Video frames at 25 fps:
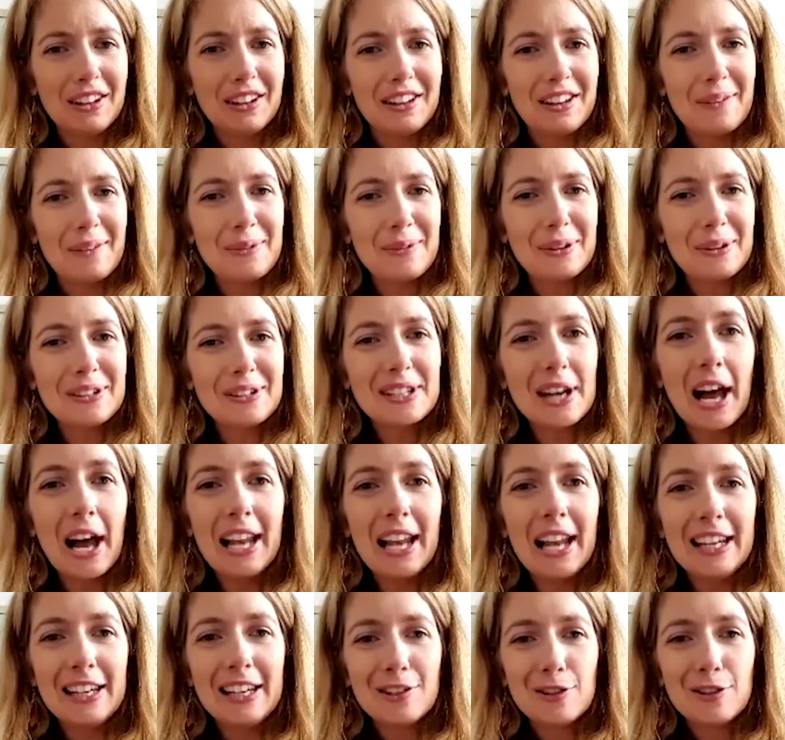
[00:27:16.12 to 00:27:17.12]

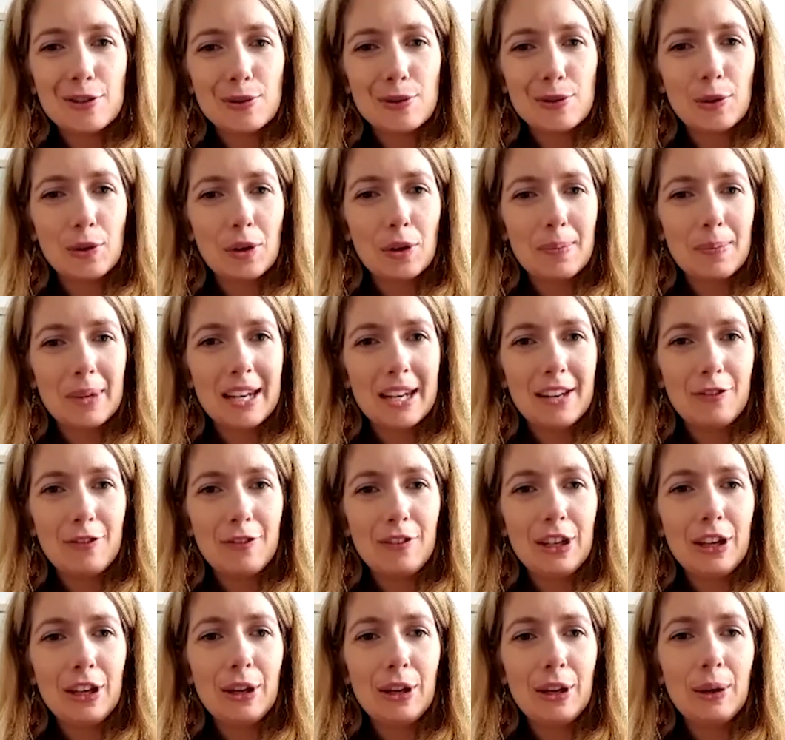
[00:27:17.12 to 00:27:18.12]
entirely sure, but if
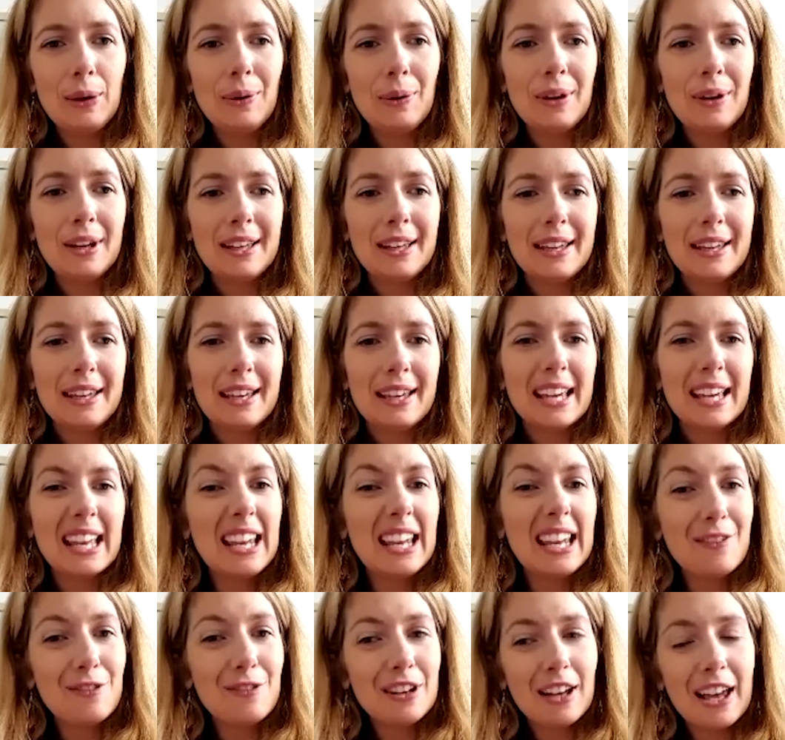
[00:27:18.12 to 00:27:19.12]
you can
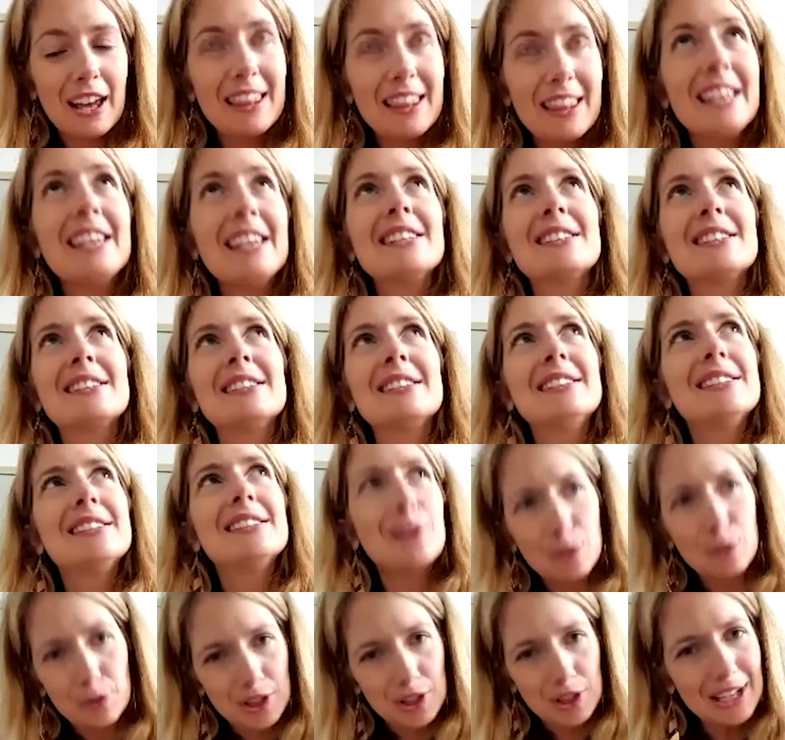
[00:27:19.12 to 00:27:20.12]
even, I think is it
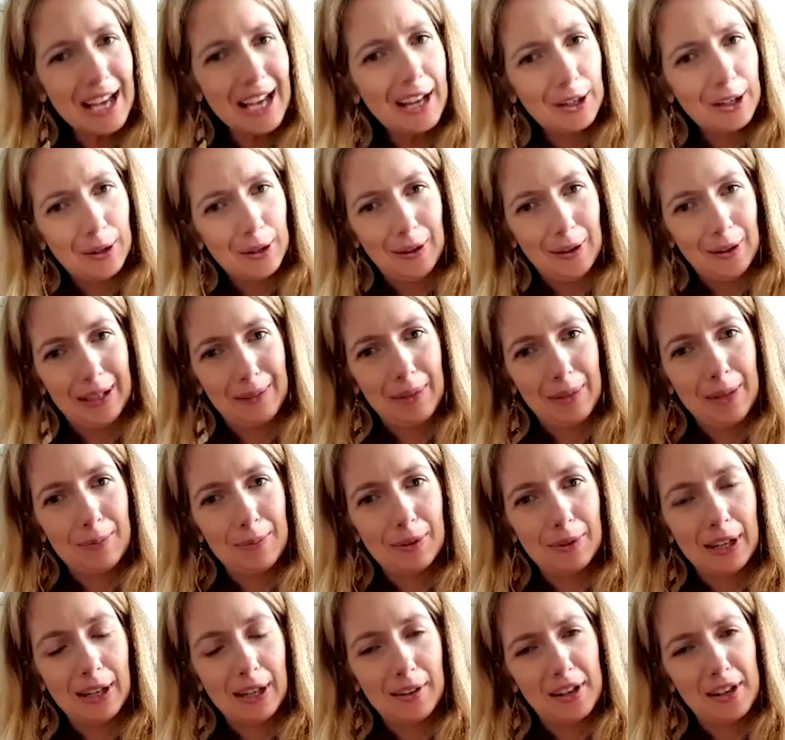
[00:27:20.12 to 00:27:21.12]
called shadowing people
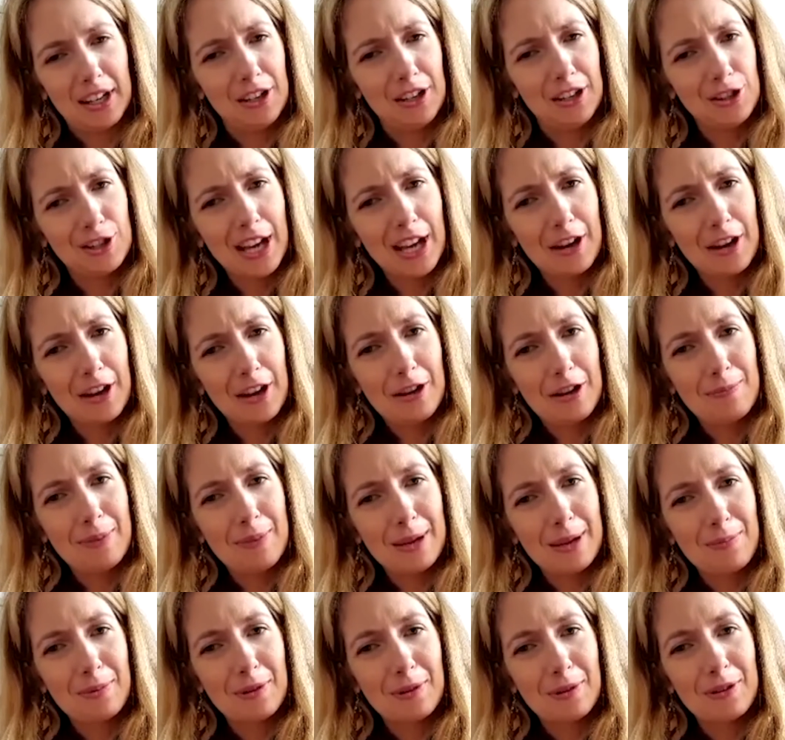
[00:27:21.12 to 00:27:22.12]
now? Can you shadow
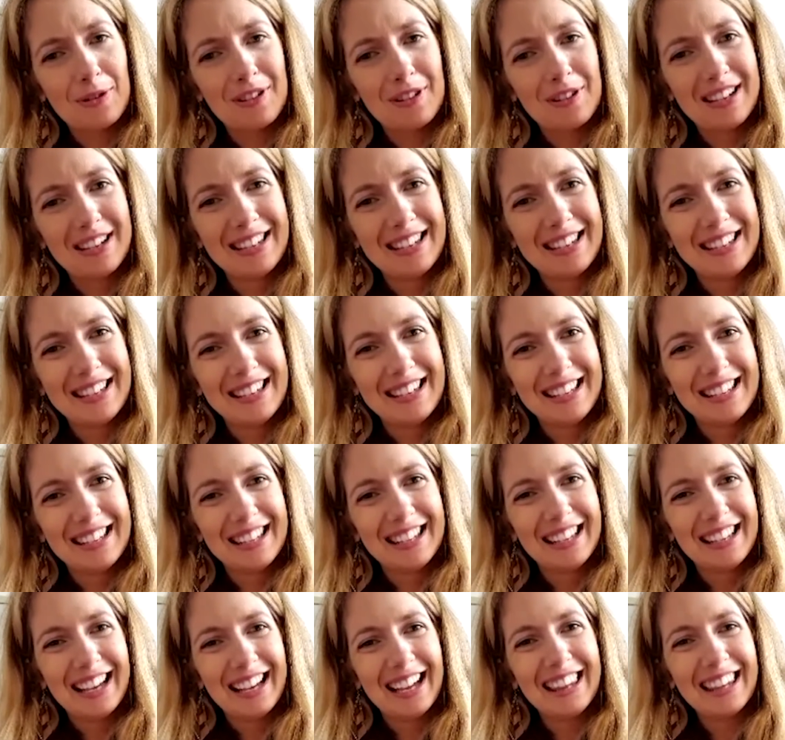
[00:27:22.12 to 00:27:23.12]
people?
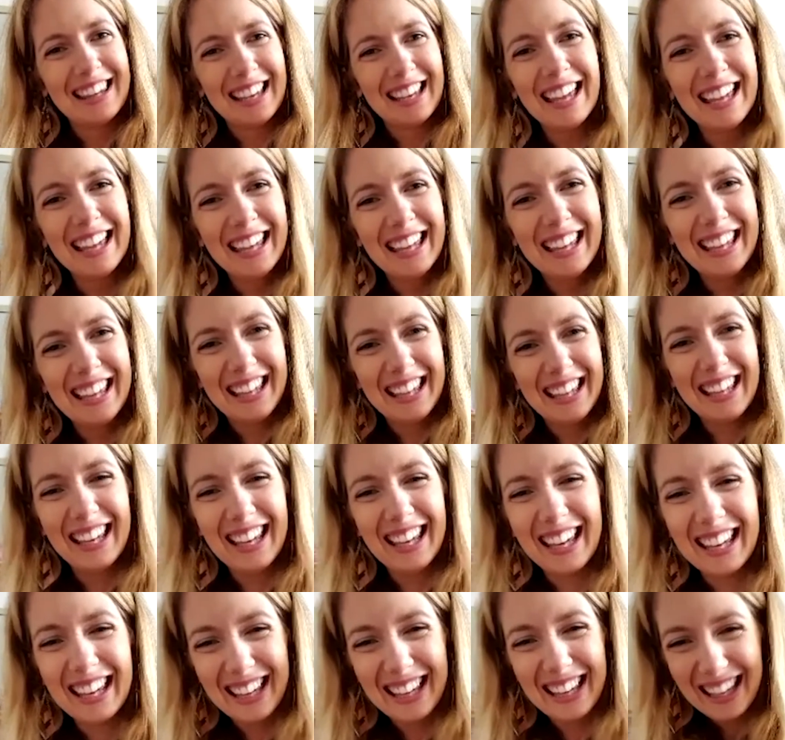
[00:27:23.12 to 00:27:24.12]
I think
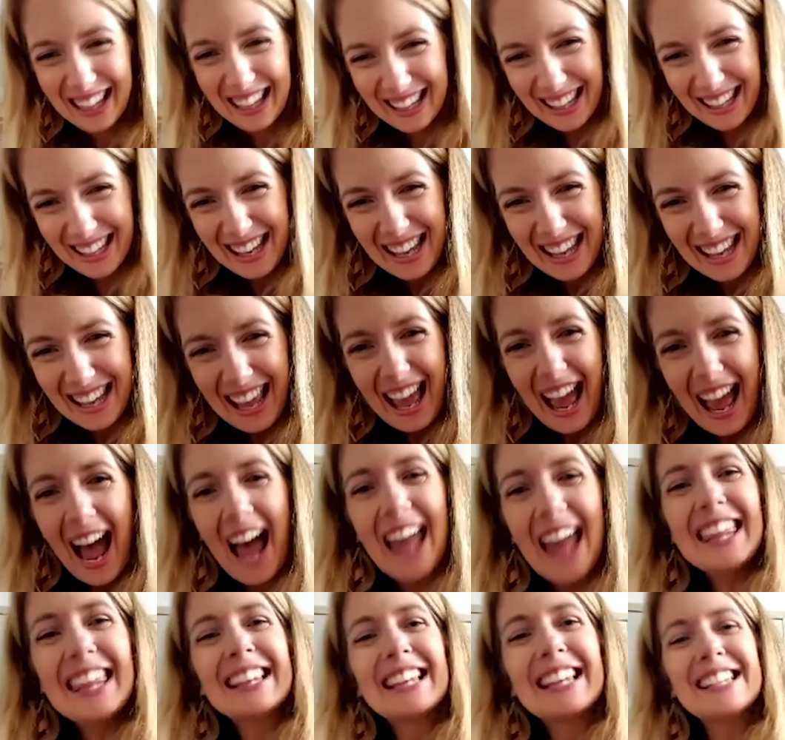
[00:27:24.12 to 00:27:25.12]
I
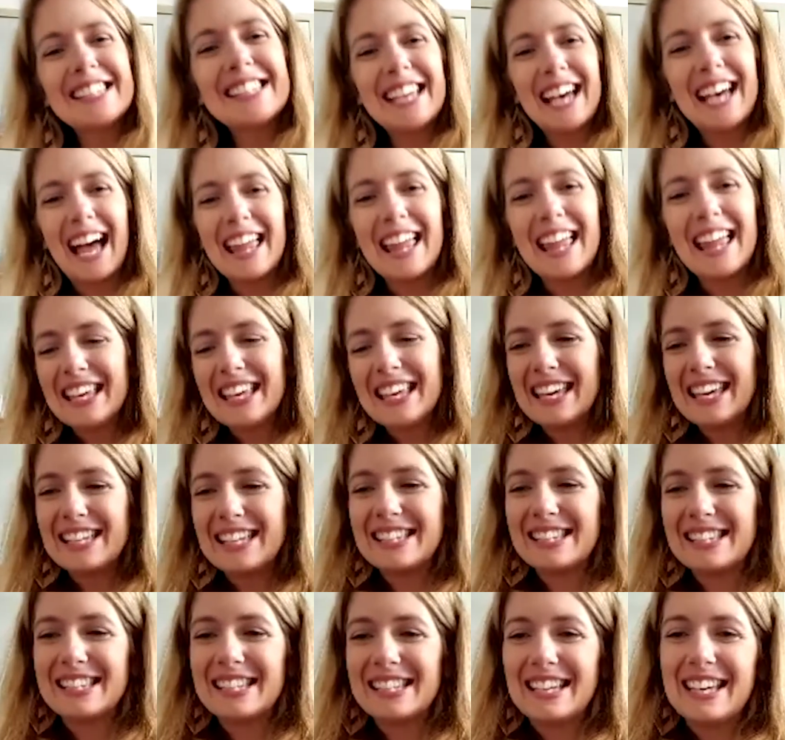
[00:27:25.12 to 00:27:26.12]
think that's it. I think
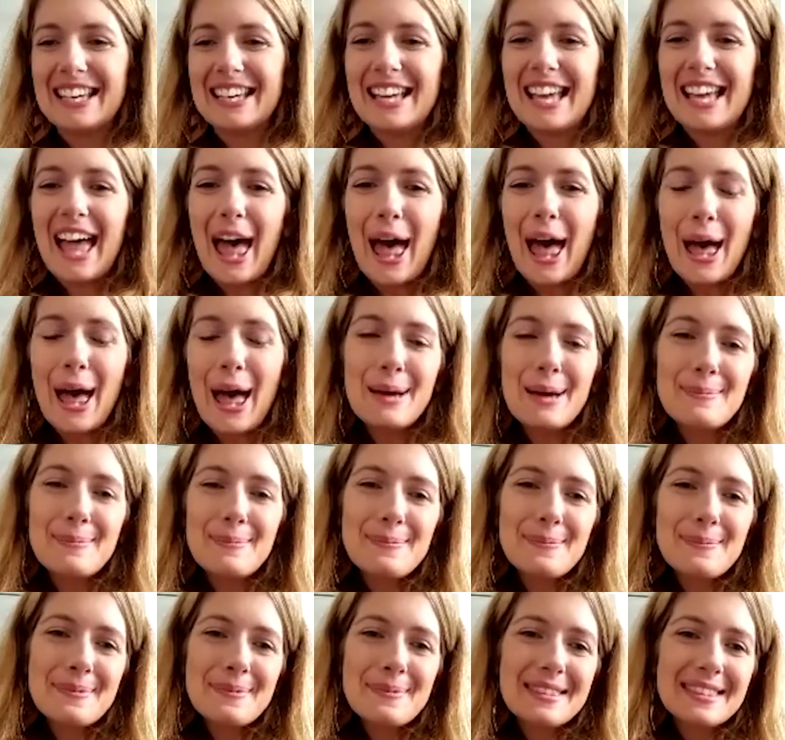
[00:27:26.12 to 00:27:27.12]
it's
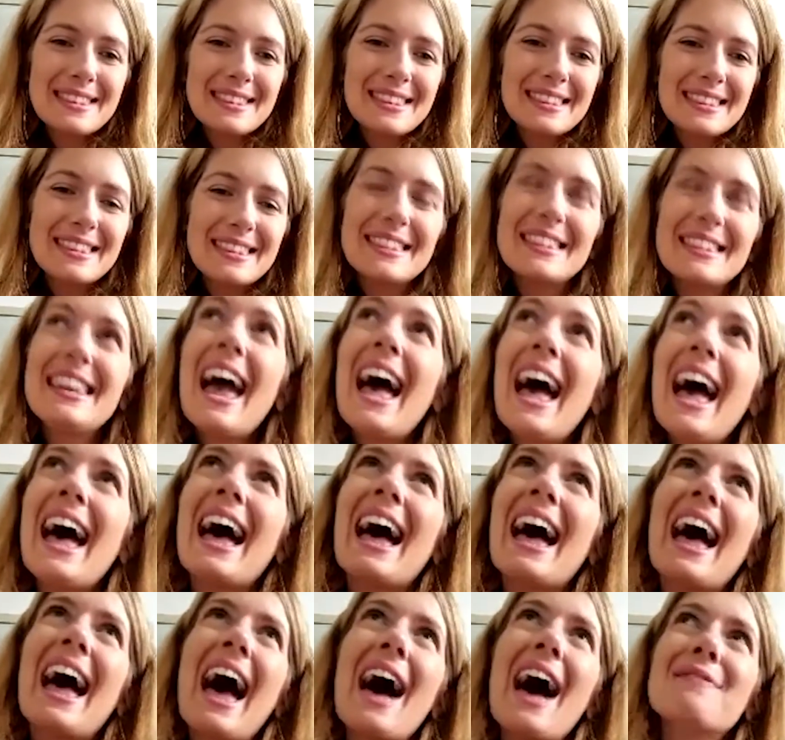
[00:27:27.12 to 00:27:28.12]

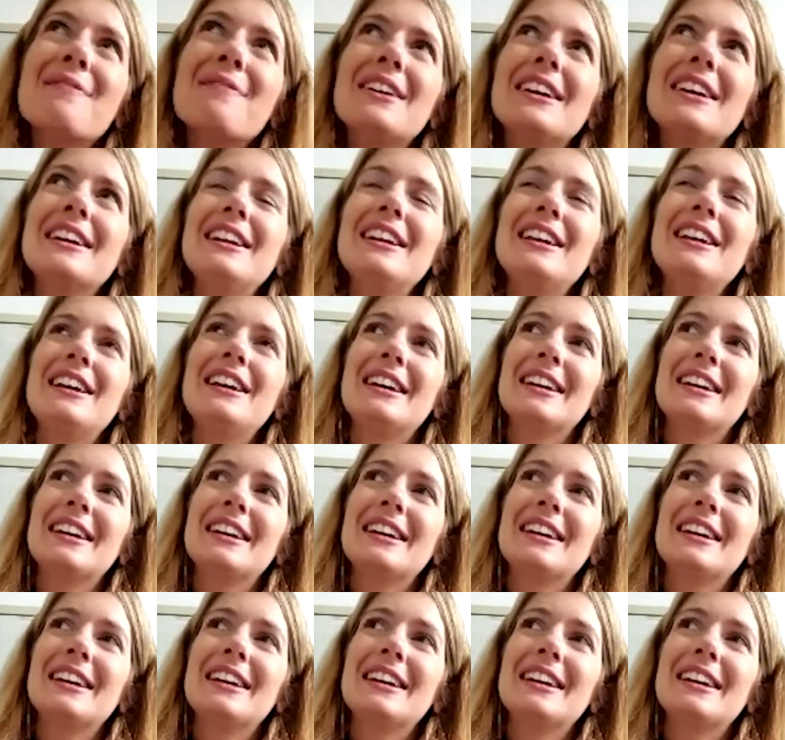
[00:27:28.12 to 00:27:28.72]
having a look